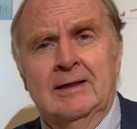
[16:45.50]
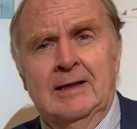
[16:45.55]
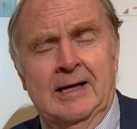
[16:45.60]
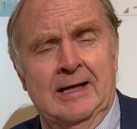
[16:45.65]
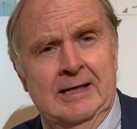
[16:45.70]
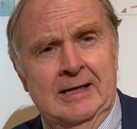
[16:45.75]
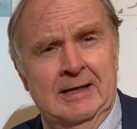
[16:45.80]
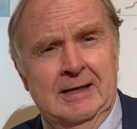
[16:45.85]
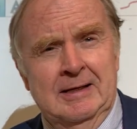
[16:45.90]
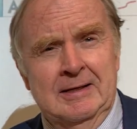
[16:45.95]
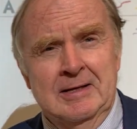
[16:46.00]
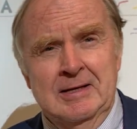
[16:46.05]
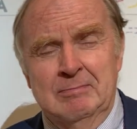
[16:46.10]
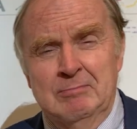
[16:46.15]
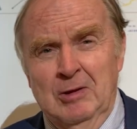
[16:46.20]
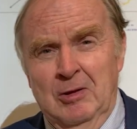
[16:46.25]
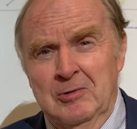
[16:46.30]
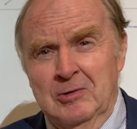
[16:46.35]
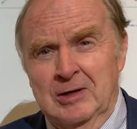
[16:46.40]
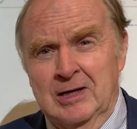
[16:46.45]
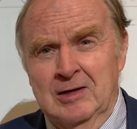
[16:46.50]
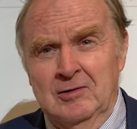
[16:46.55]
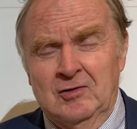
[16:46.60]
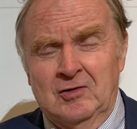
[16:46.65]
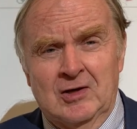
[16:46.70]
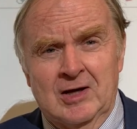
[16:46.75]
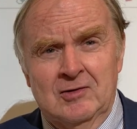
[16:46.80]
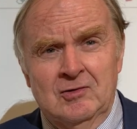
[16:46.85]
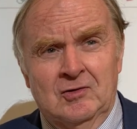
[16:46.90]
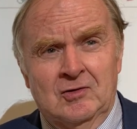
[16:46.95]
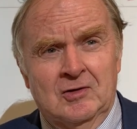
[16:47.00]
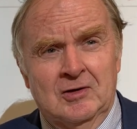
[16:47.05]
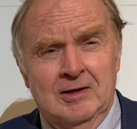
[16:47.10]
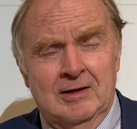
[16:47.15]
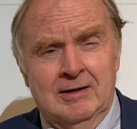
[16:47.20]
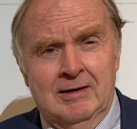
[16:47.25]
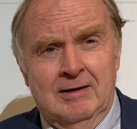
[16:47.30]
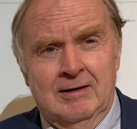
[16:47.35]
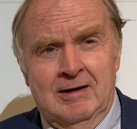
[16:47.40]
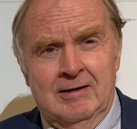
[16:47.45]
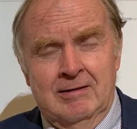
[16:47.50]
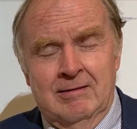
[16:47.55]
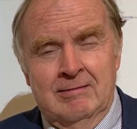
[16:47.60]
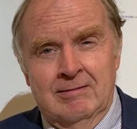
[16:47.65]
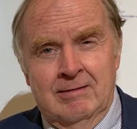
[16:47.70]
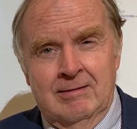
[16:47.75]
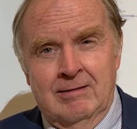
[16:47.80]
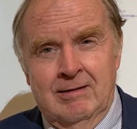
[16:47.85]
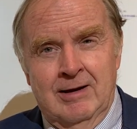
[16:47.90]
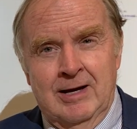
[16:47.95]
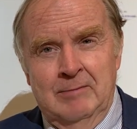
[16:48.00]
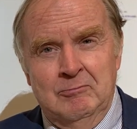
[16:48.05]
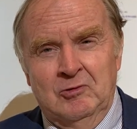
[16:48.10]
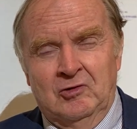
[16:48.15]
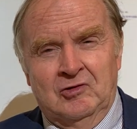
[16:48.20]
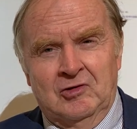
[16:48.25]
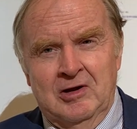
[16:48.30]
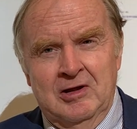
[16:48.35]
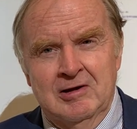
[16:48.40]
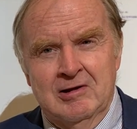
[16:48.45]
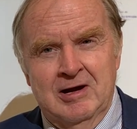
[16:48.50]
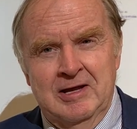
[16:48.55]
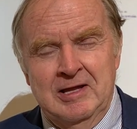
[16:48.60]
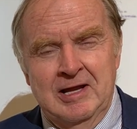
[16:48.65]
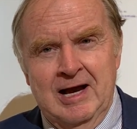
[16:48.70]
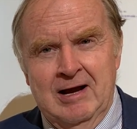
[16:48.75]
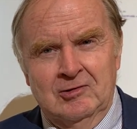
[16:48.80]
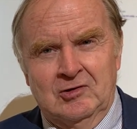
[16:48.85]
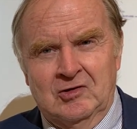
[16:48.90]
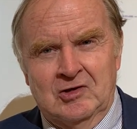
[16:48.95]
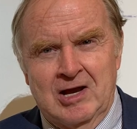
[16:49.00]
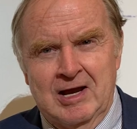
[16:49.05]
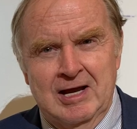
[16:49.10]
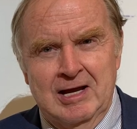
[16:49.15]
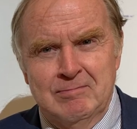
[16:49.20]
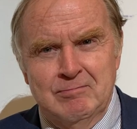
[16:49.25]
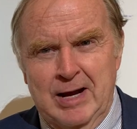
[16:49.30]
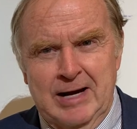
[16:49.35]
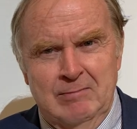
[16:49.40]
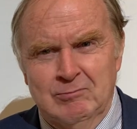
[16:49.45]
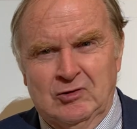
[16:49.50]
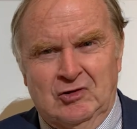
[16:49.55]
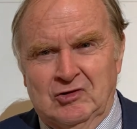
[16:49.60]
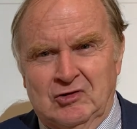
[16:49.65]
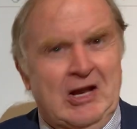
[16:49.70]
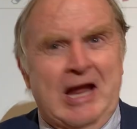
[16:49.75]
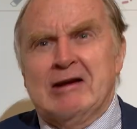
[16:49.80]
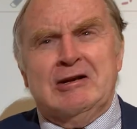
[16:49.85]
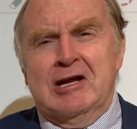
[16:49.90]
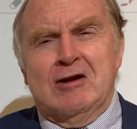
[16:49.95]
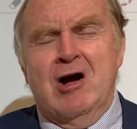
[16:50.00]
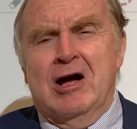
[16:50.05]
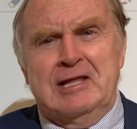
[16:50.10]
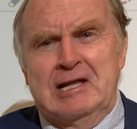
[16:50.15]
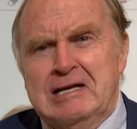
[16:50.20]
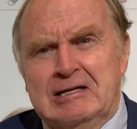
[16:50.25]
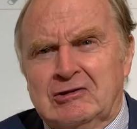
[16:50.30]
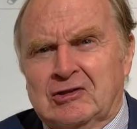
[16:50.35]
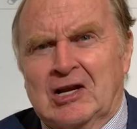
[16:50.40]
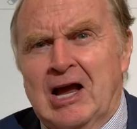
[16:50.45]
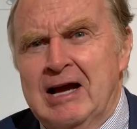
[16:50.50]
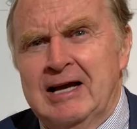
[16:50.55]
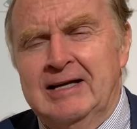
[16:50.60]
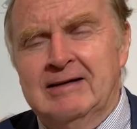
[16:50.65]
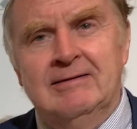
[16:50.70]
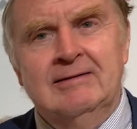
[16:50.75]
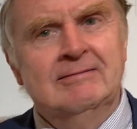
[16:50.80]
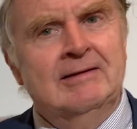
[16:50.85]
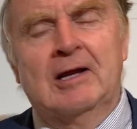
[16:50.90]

And the little kid says, I'm sitting on the outside, but I'm standing on the inside.